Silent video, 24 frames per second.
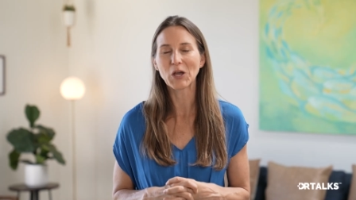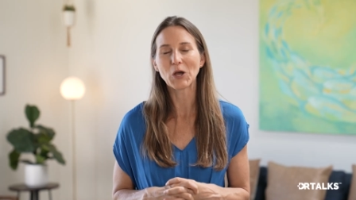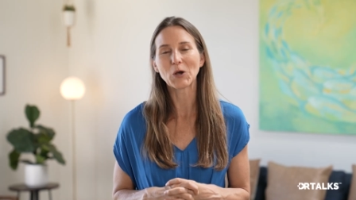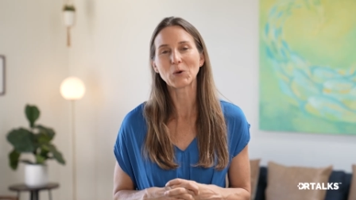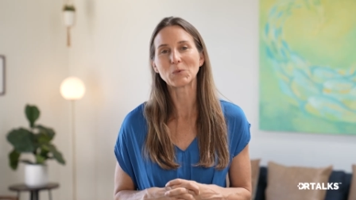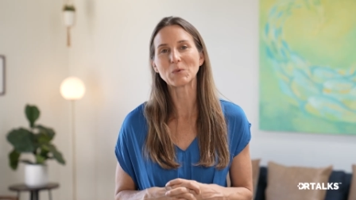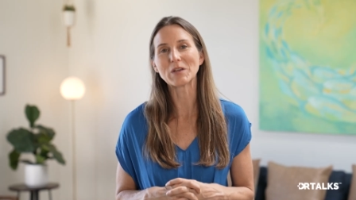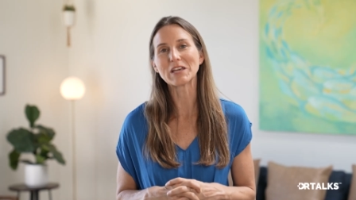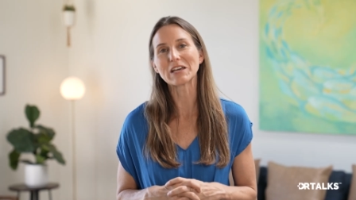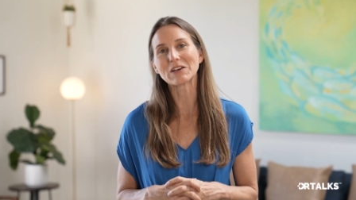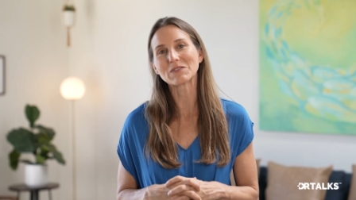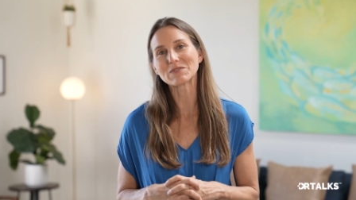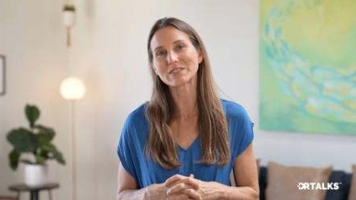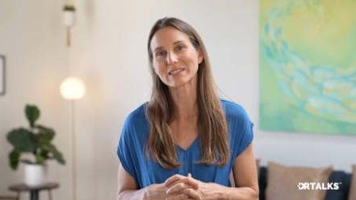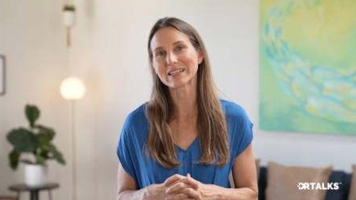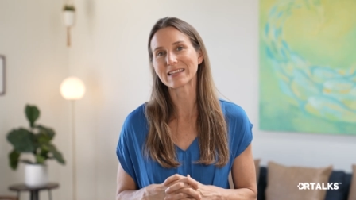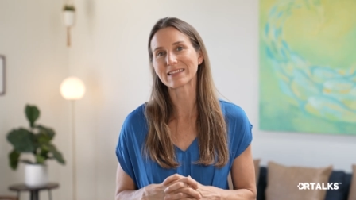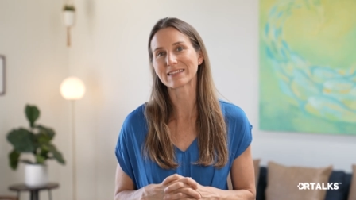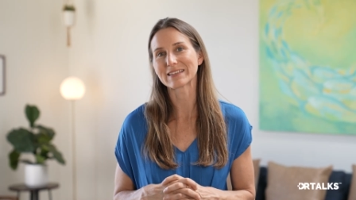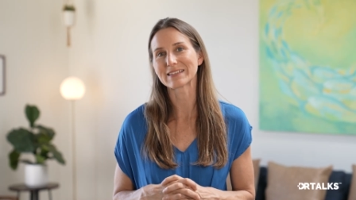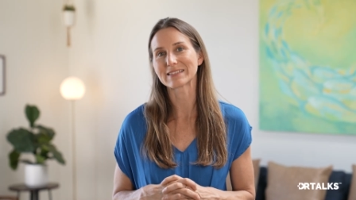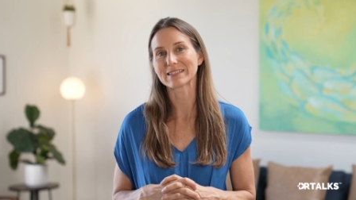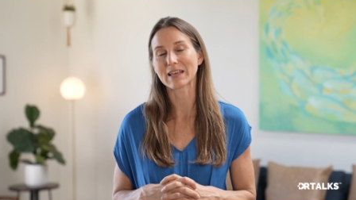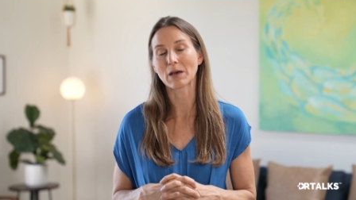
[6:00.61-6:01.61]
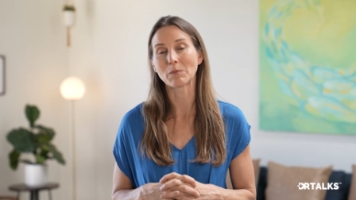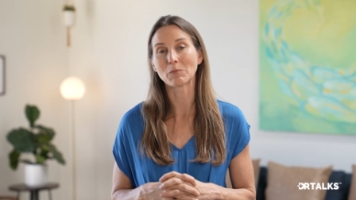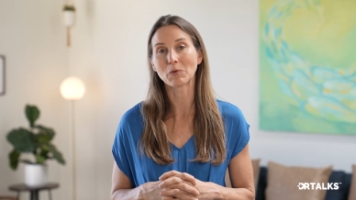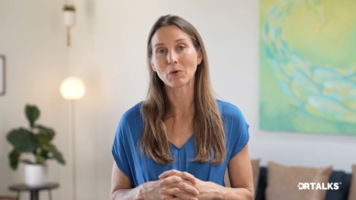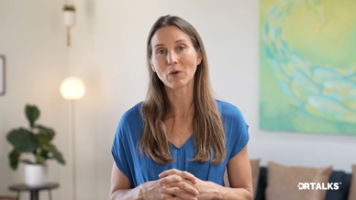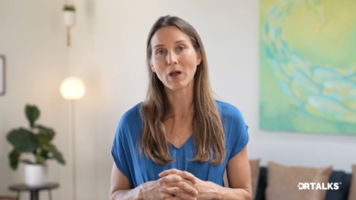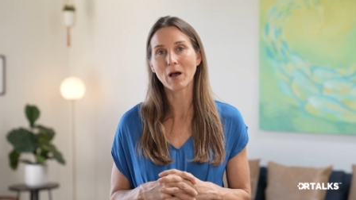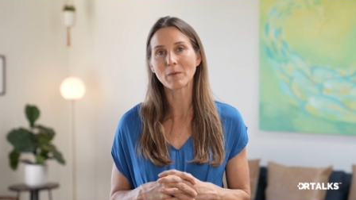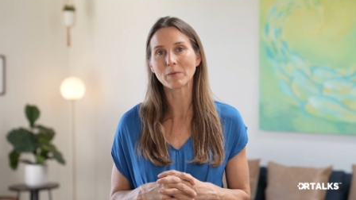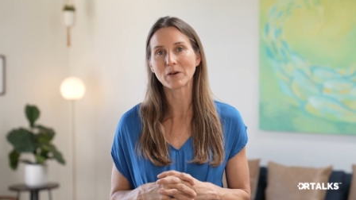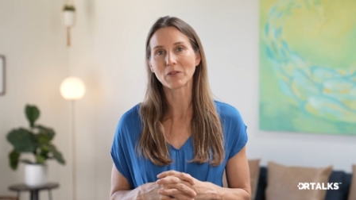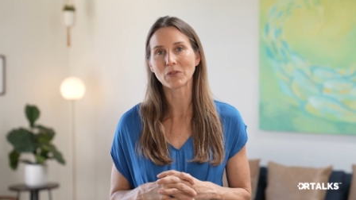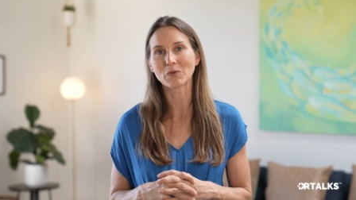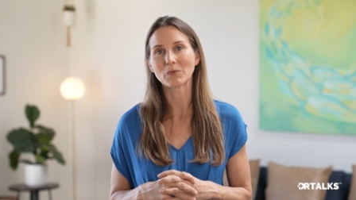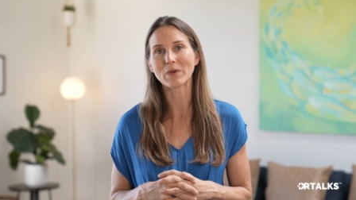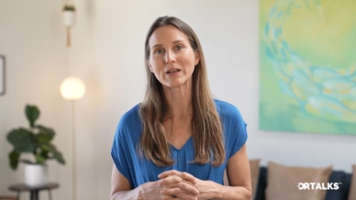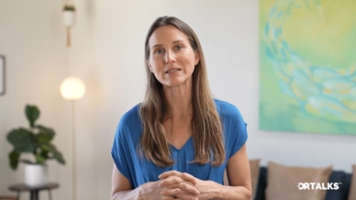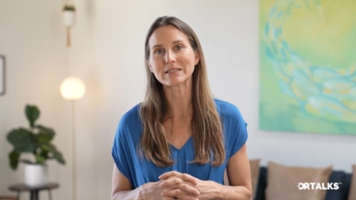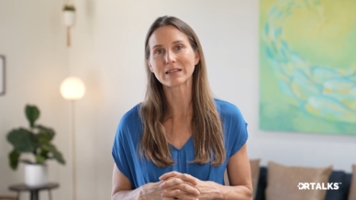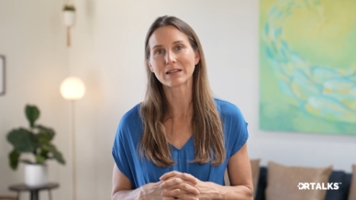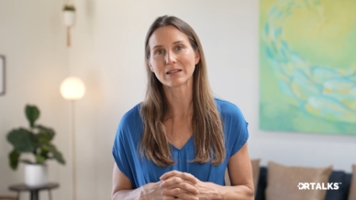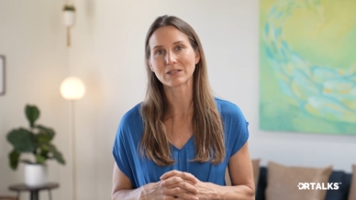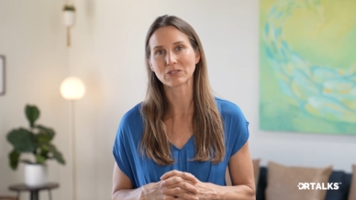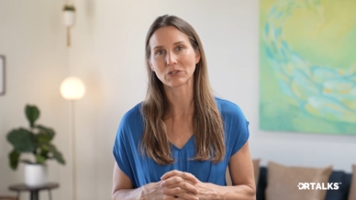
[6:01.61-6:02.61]
We have seen this at Marama, the
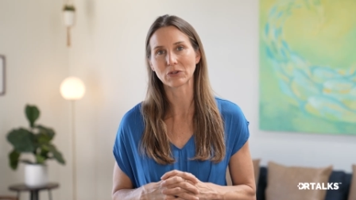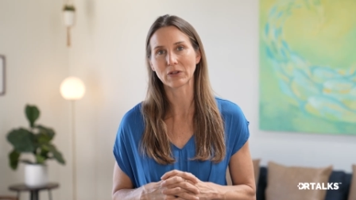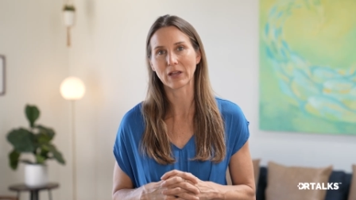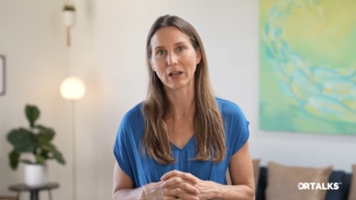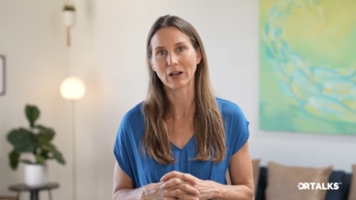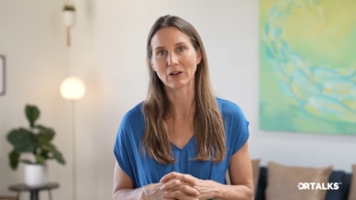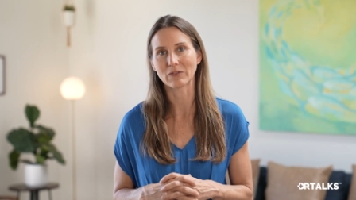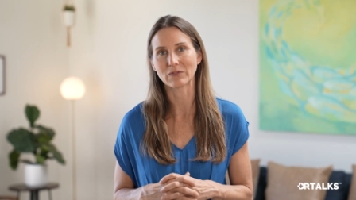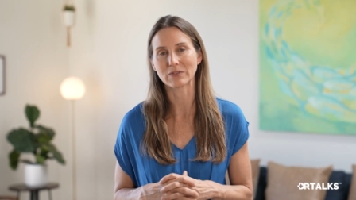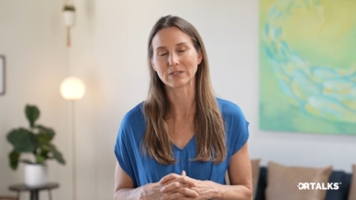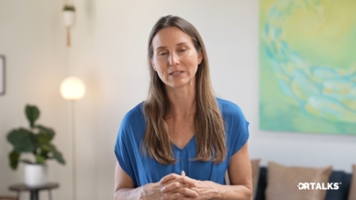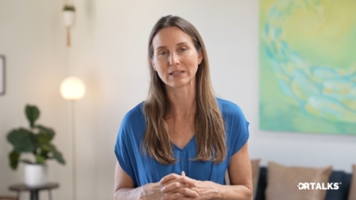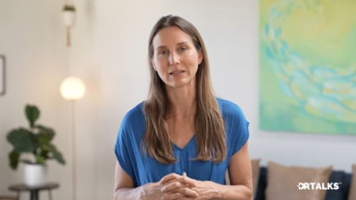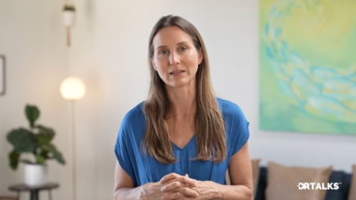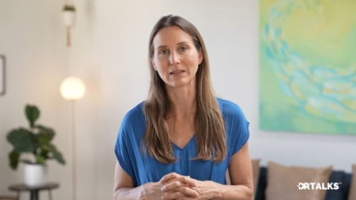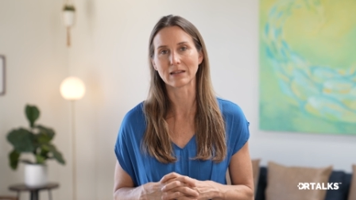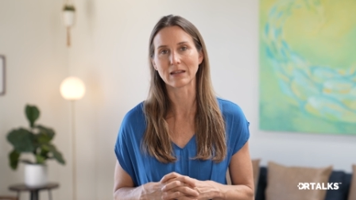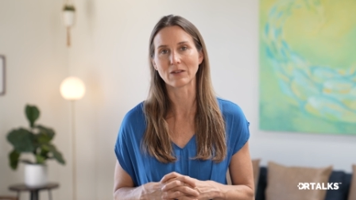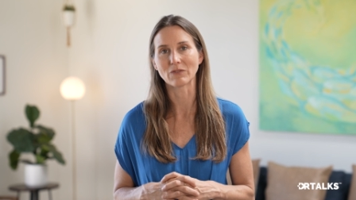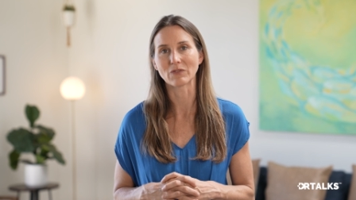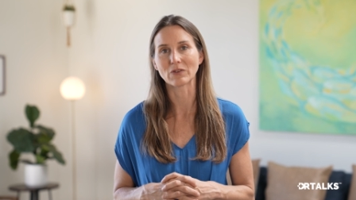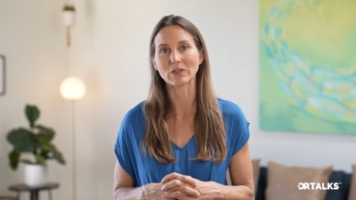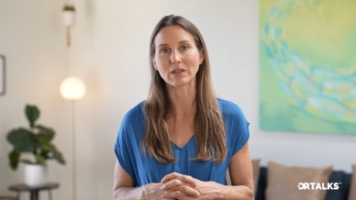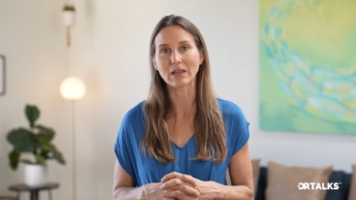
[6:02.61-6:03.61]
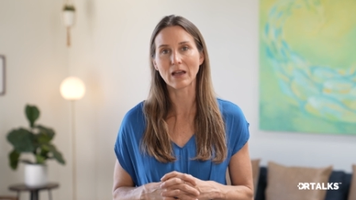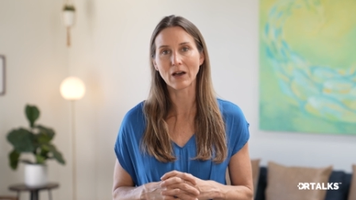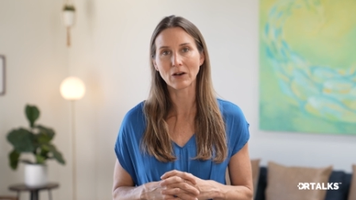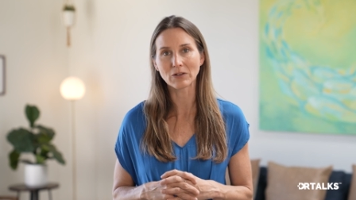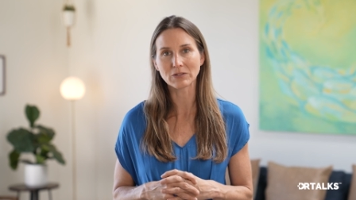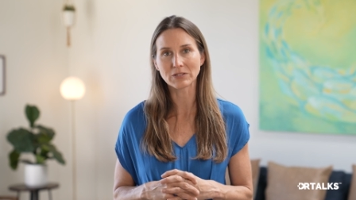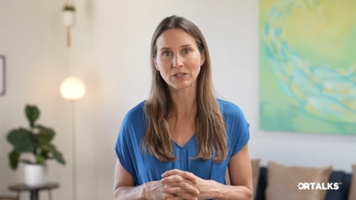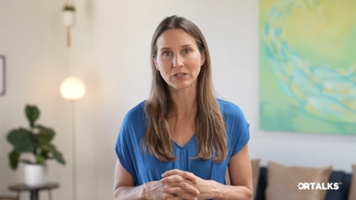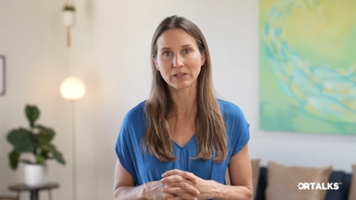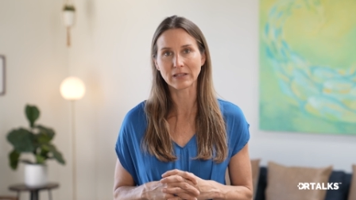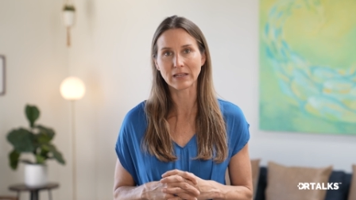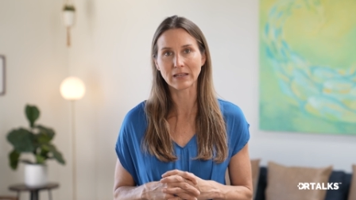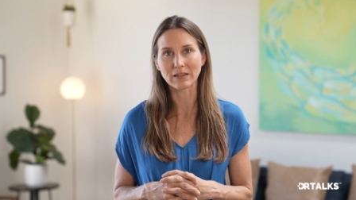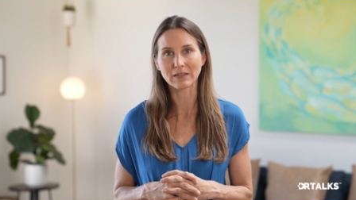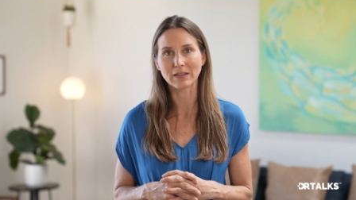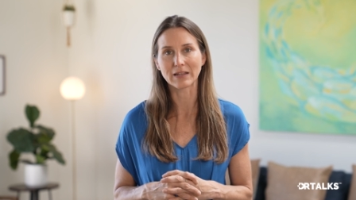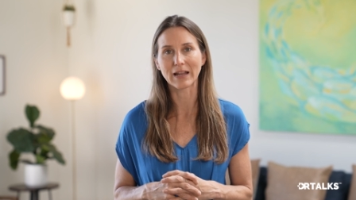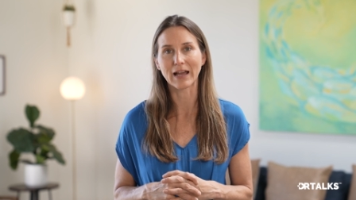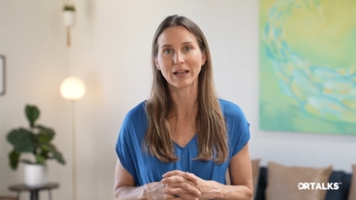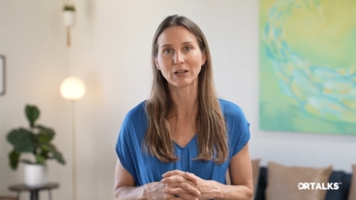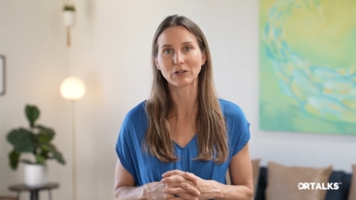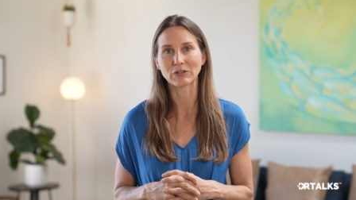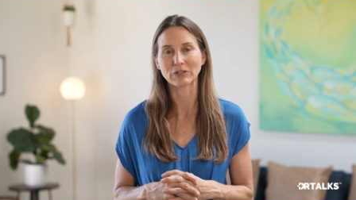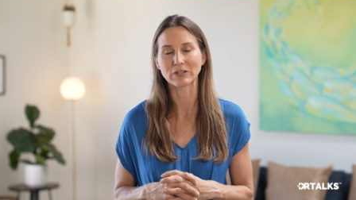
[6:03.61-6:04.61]
residential care facility for the elderly that
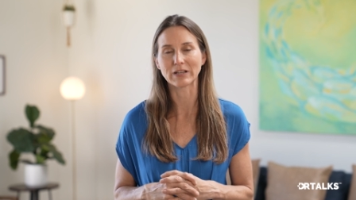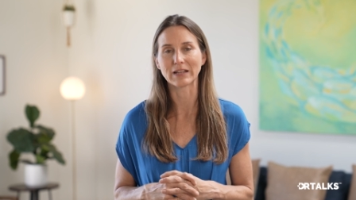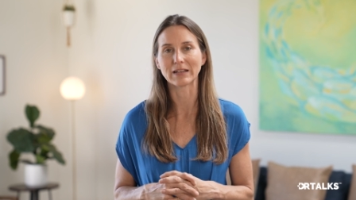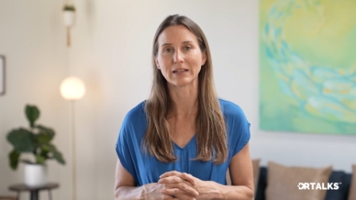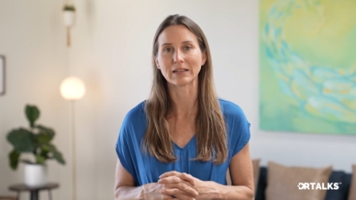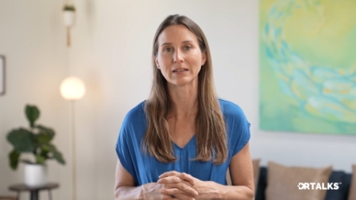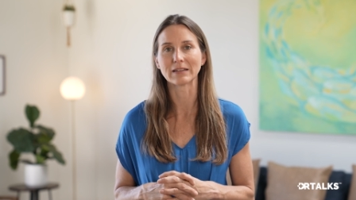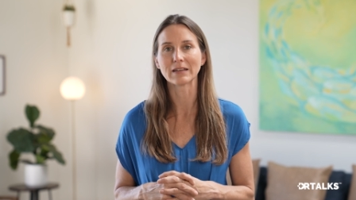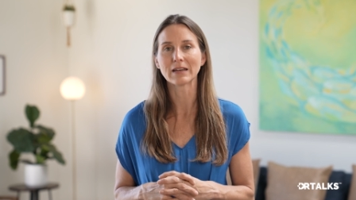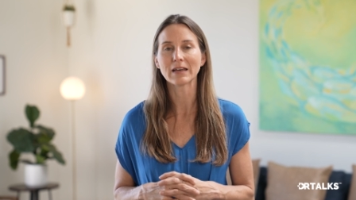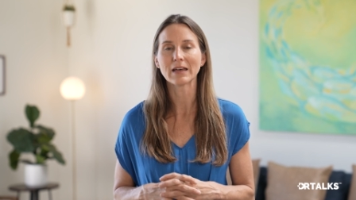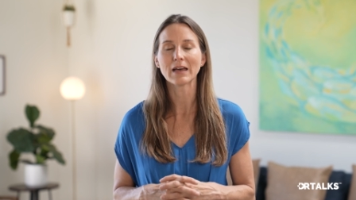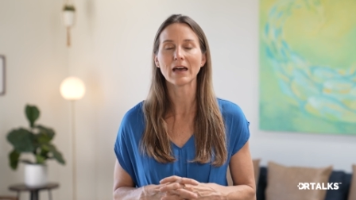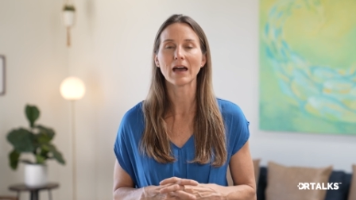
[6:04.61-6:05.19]
I created,